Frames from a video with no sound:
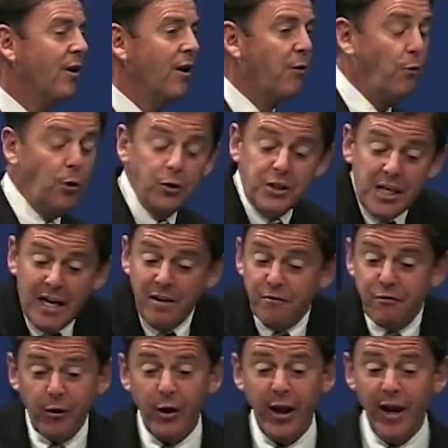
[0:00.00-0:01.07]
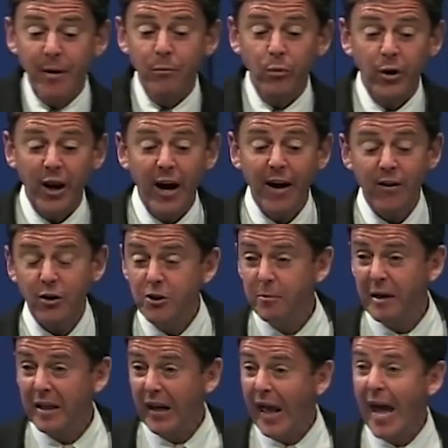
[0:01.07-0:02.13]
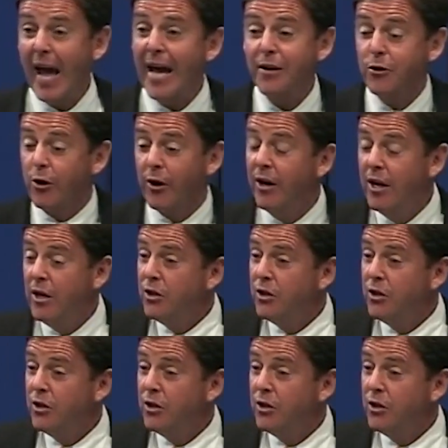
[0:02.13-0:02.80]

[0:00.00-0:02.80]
A routine for him would either to be led or